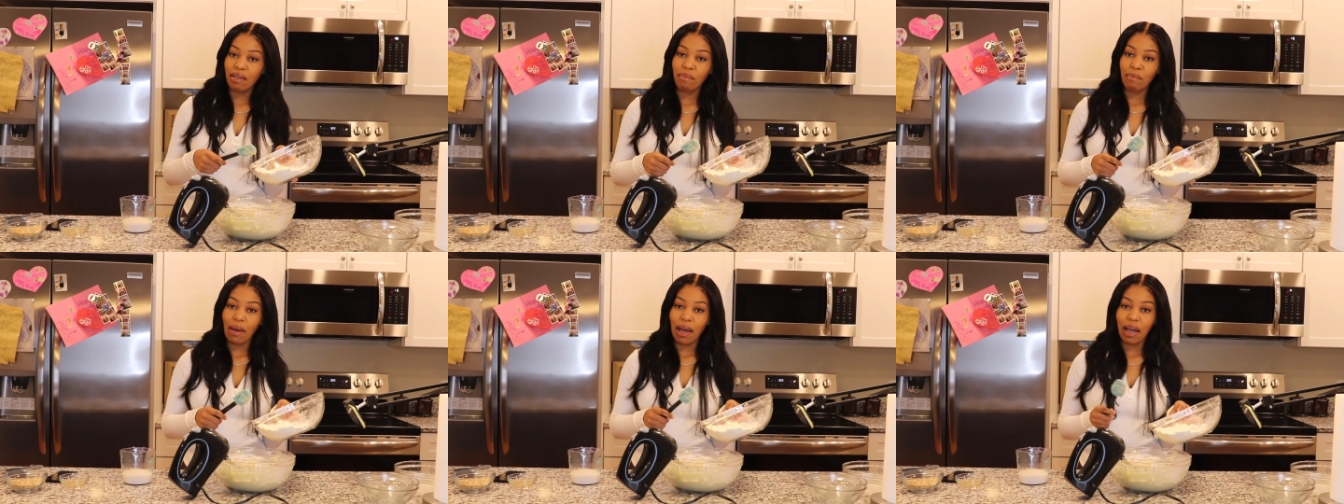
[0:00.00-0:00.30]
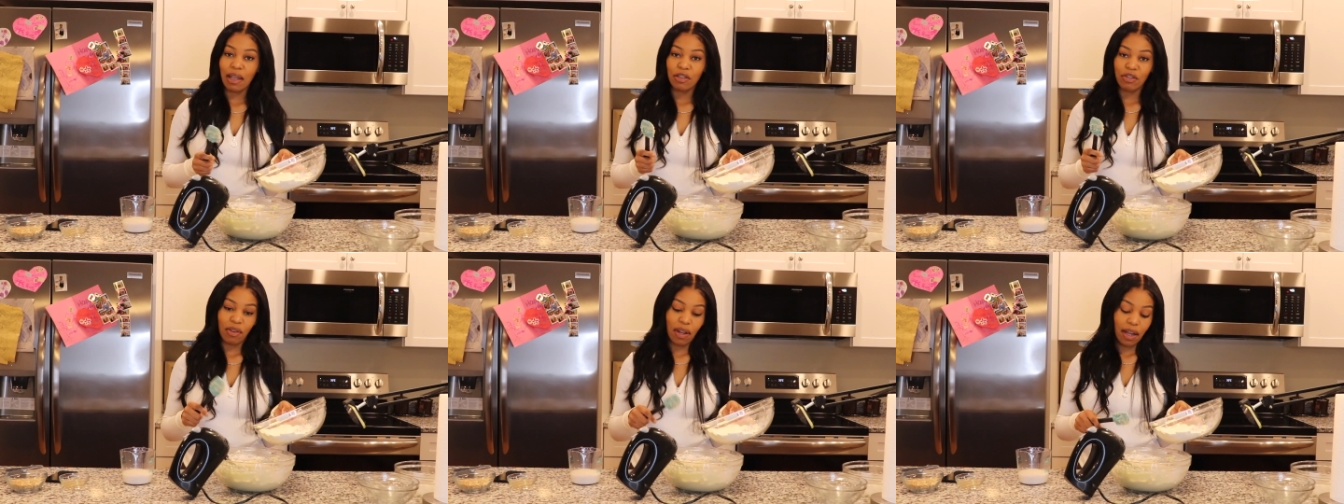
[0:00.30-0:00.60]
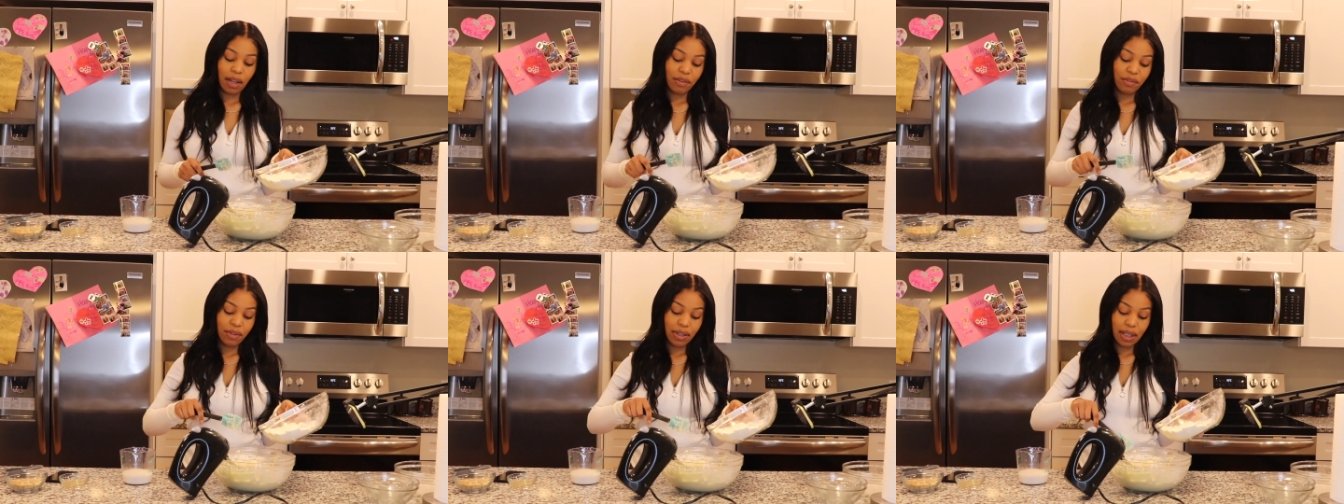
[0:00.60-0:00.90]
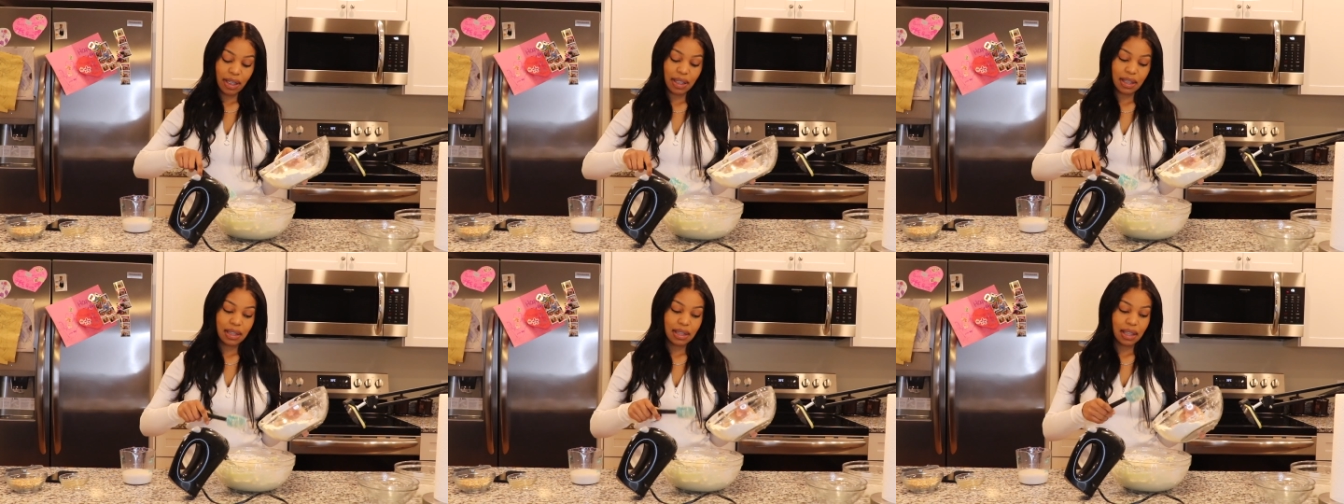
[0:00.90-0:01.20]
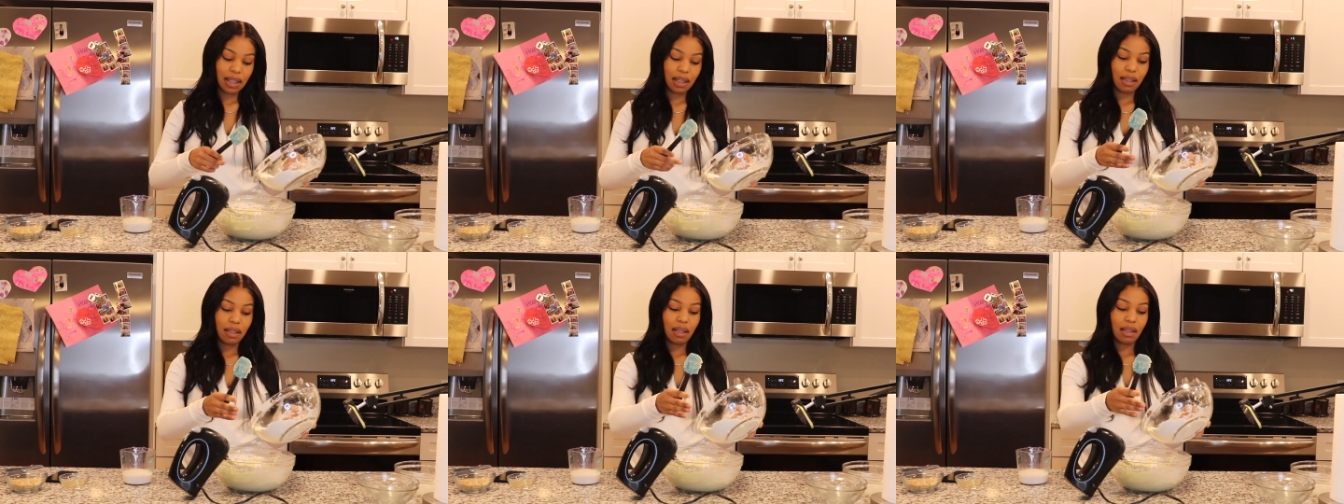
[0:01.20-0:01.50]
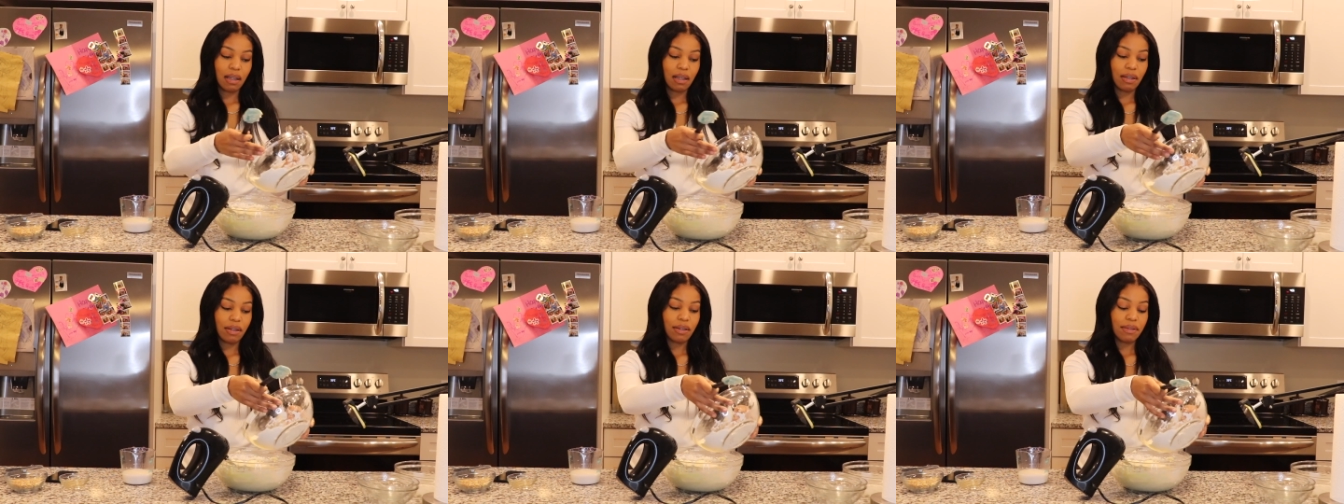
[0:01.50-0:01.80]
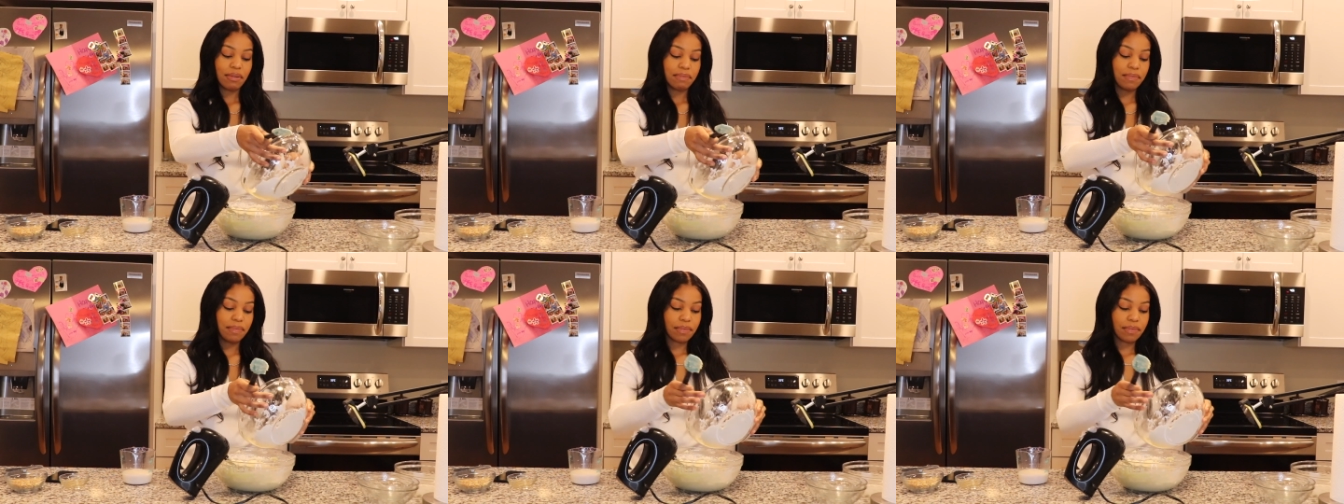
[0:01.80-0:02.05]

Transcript: of my dry ingredients in here.